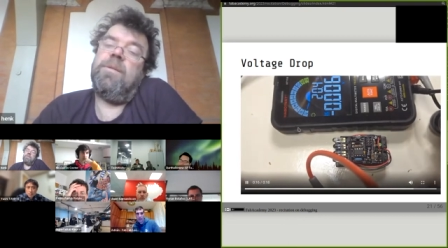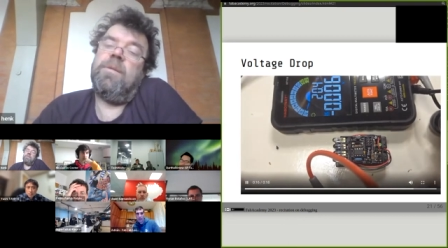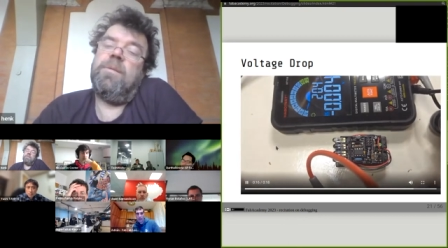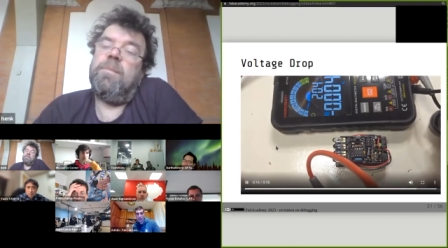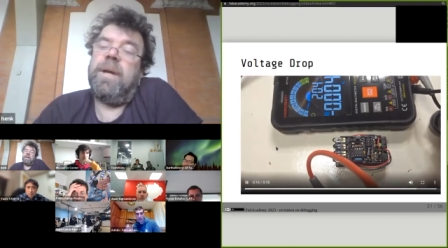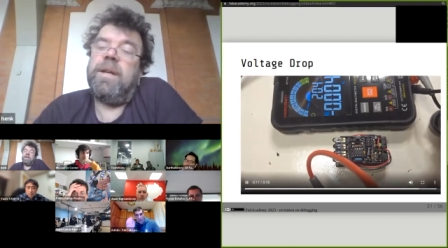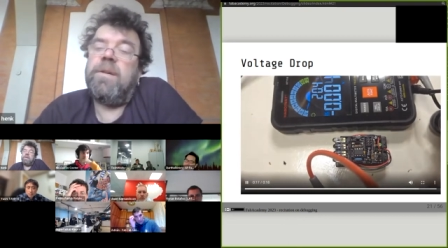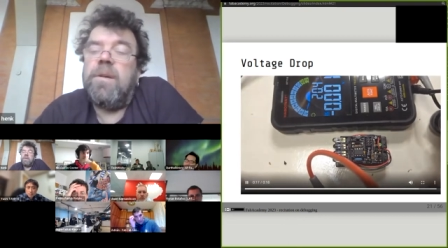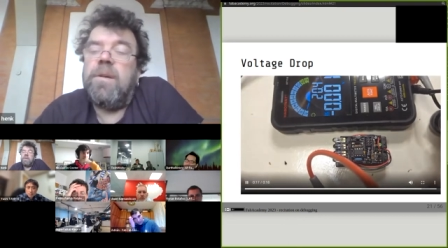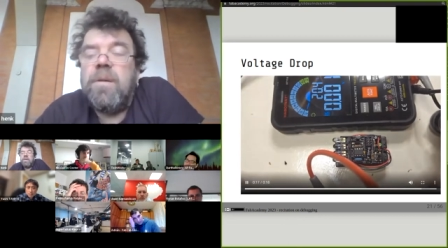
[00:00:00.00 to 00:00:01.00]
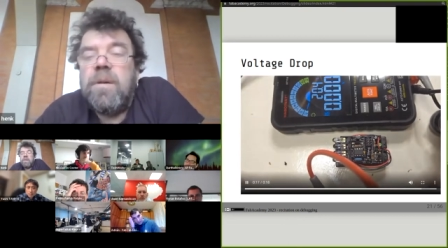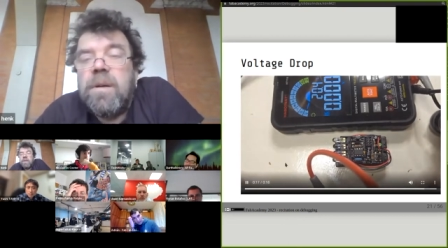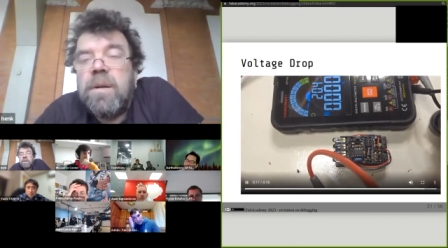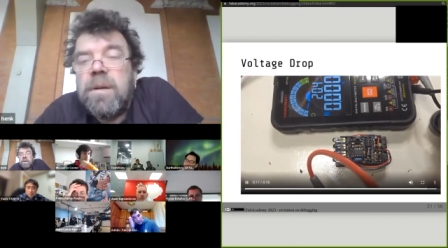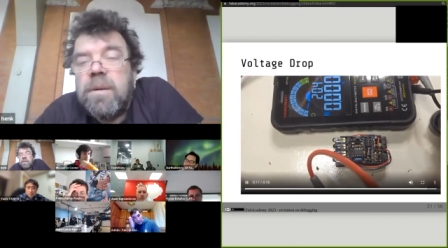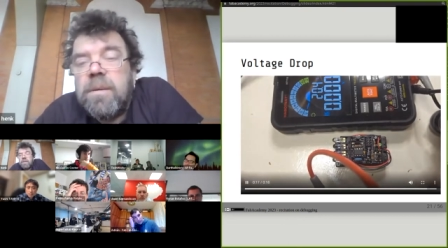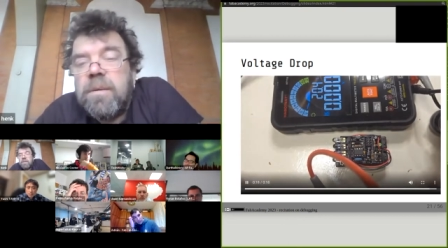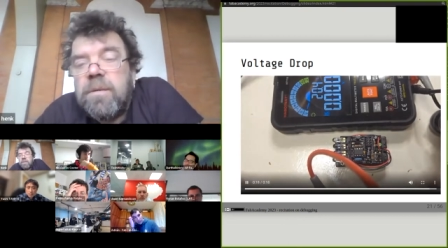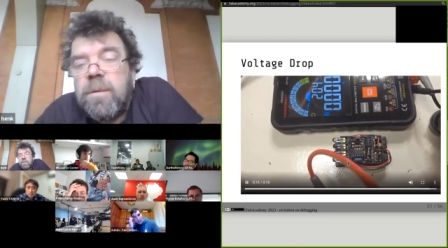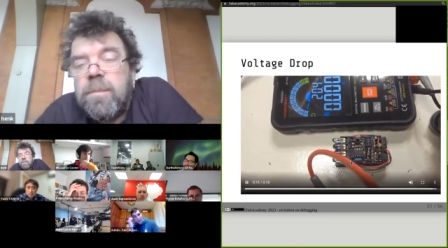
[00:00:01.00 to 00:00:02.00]
to make
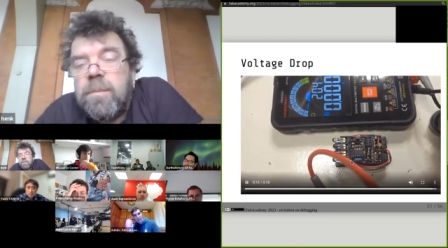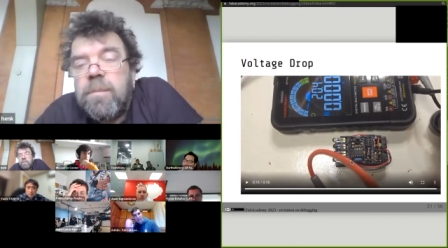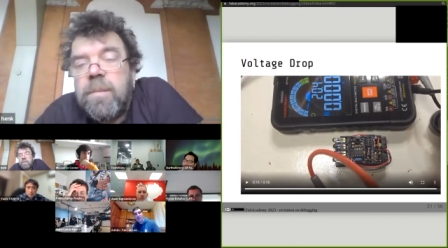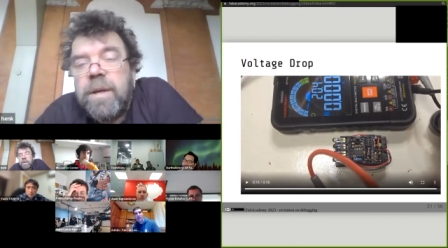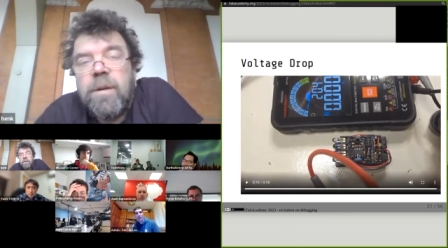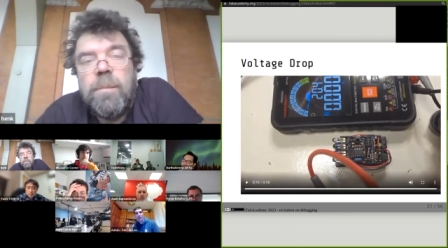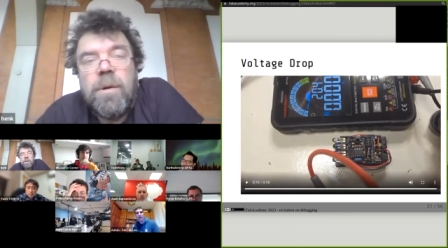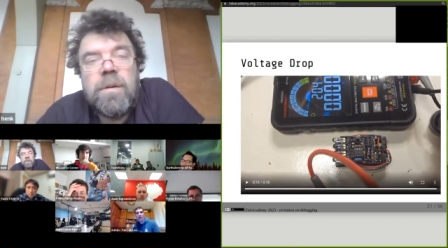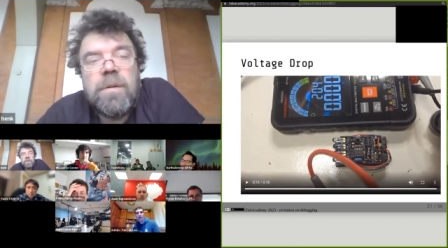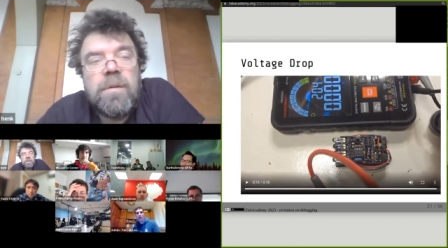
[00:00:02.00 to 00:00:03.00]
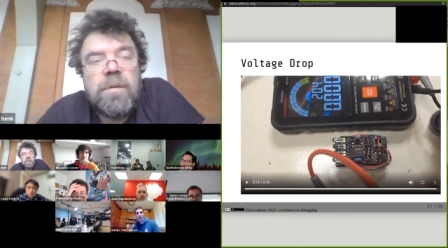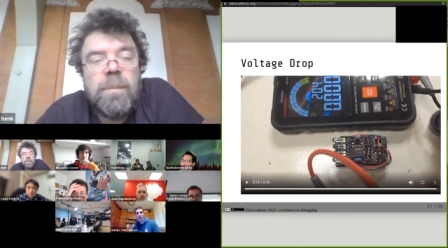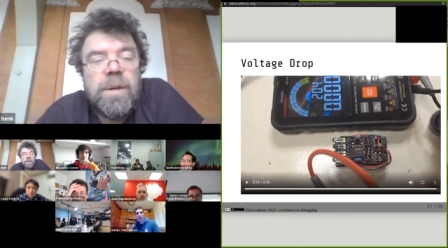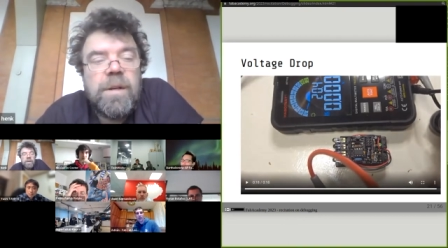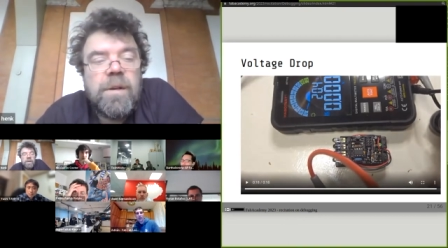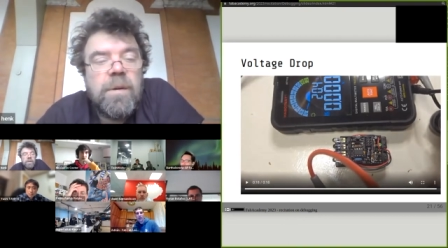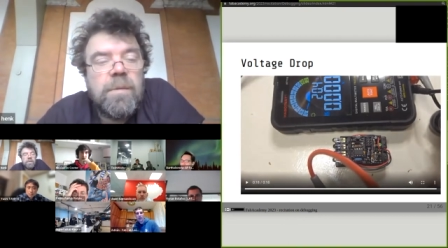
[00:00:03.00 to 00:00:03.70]
your board completely